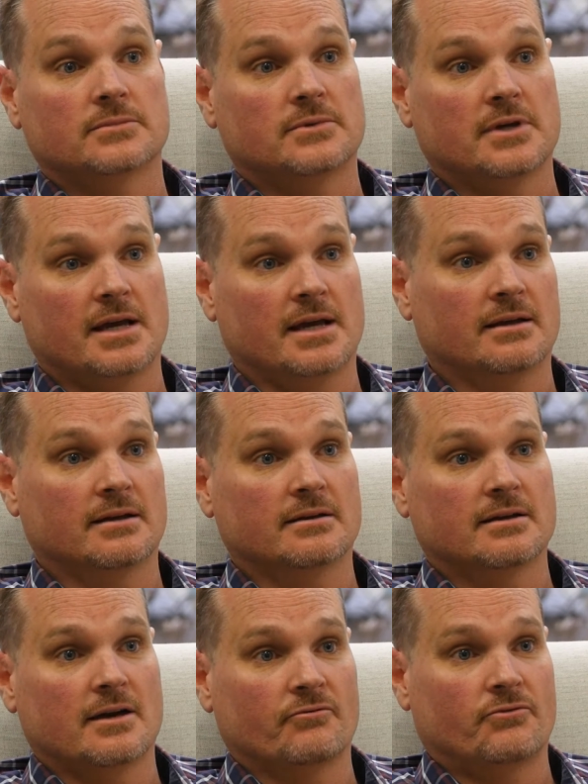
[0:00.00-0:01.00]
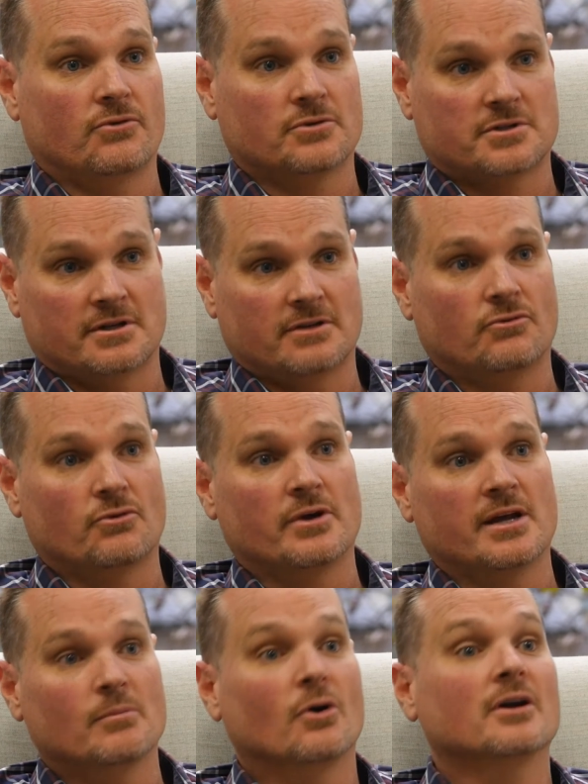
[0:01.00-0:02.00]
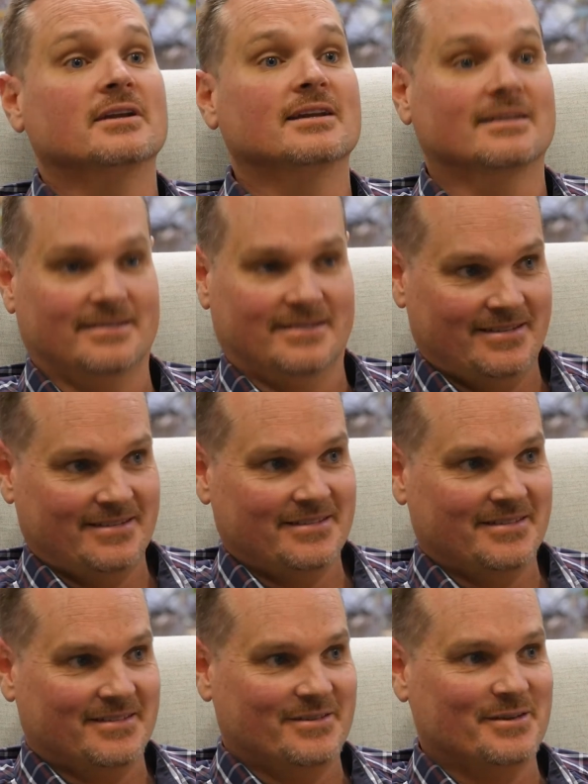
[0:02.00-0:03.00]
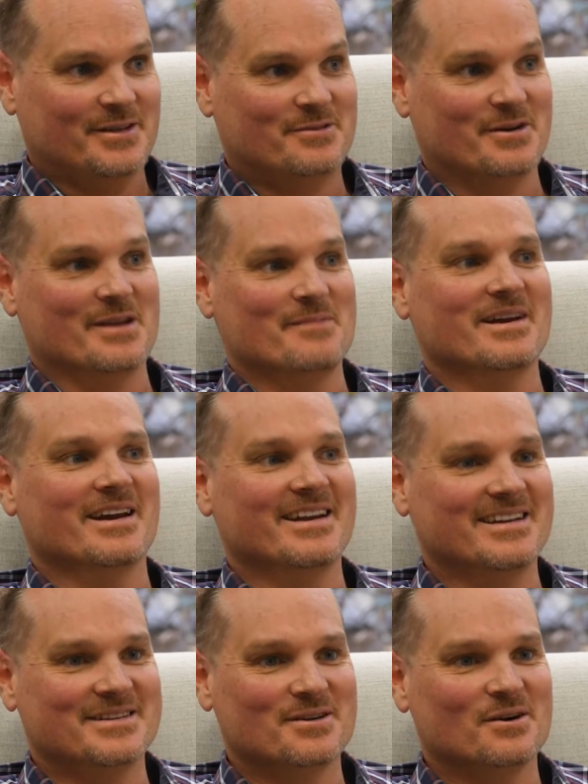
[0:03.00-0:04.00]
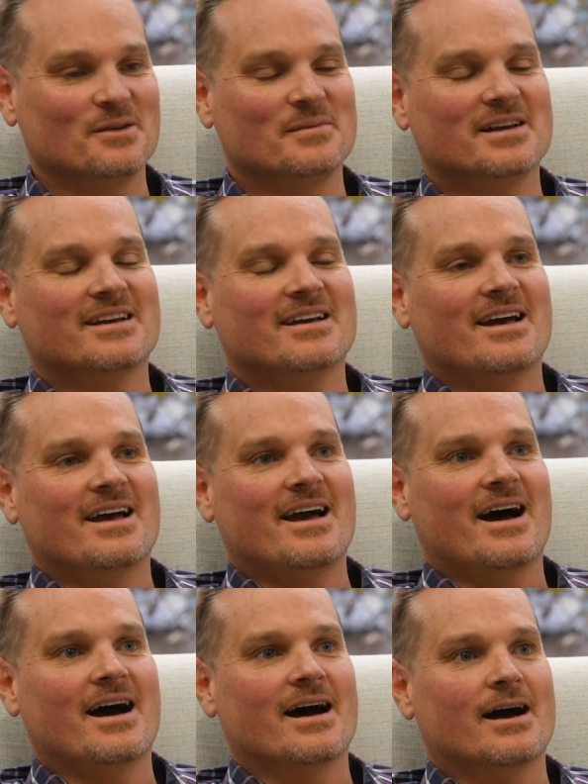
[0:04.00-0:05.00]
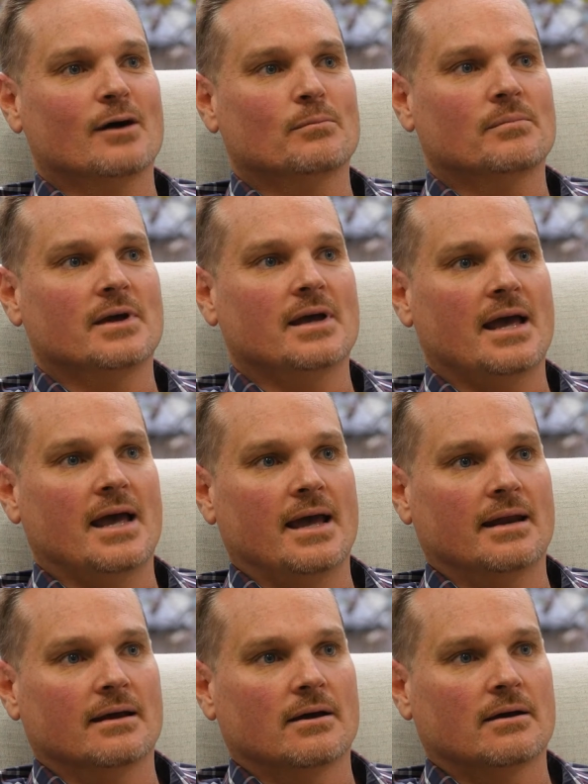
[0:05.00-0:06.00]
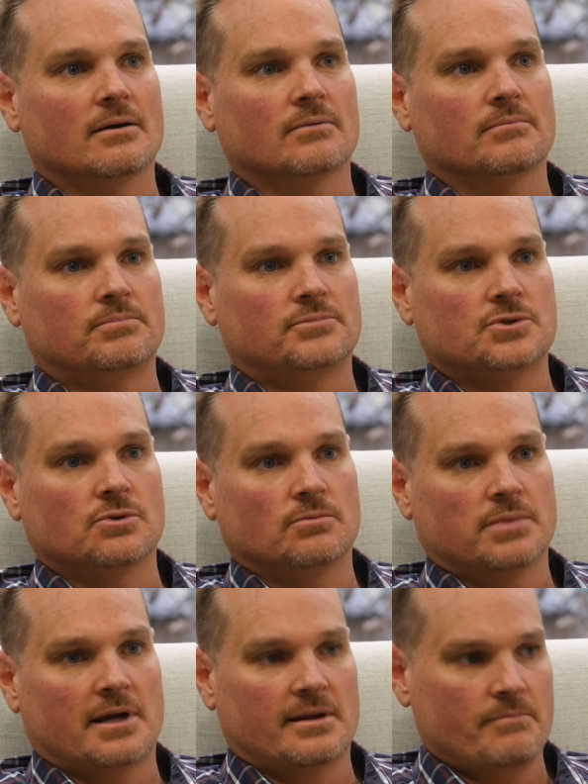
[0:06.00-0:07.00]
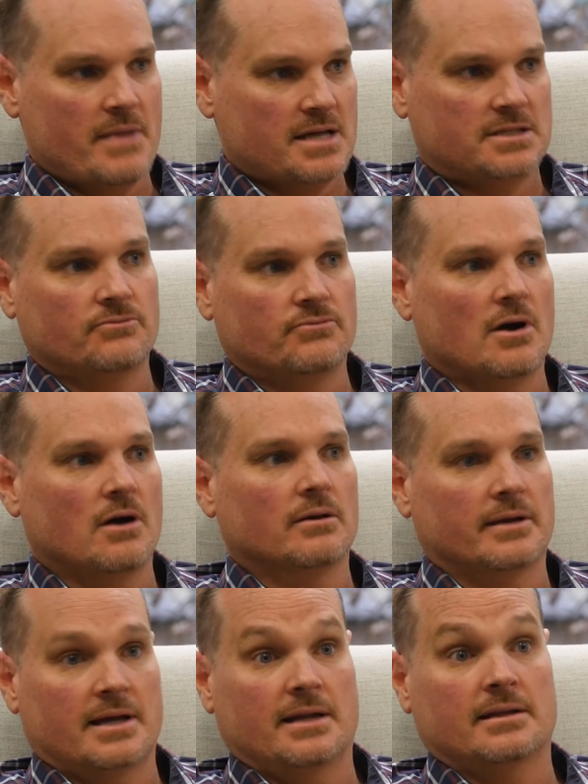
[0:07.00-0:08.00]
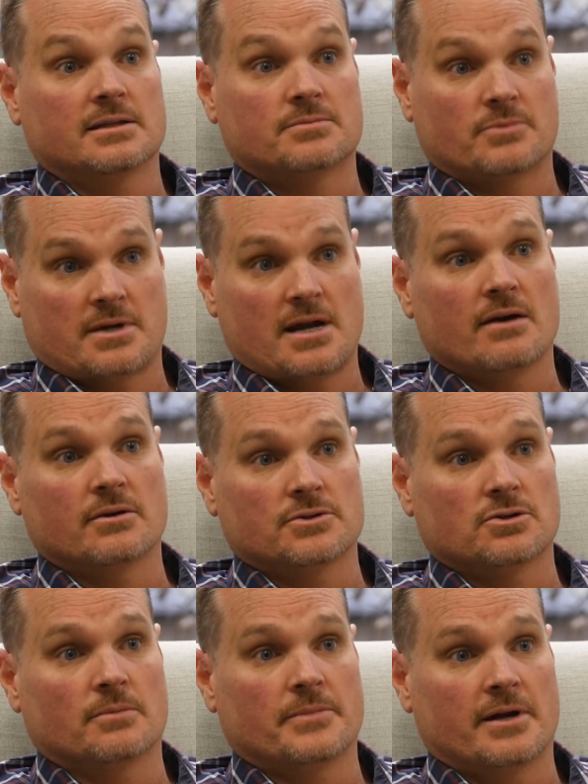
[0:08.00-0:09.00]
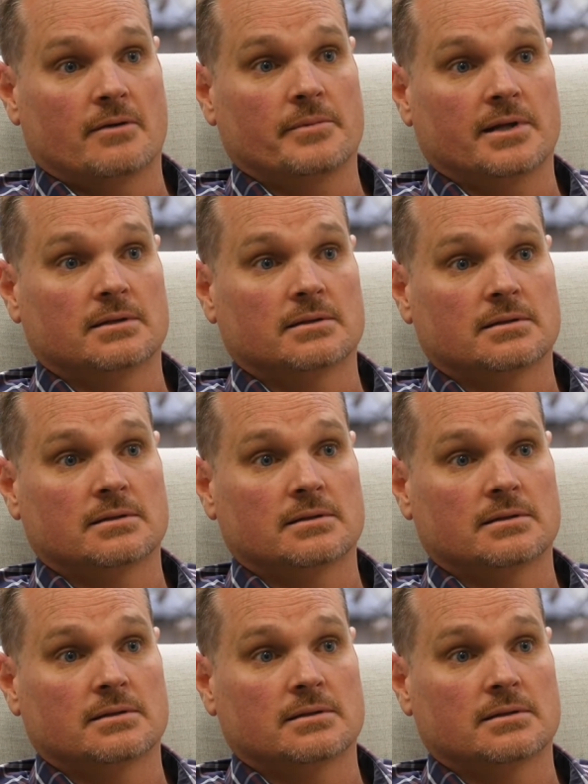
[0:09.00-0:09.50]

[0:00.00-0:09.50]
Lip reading: and unfortunately for him, I did ring him at any time. And Sean played a massive role in getting this current job that I'm in.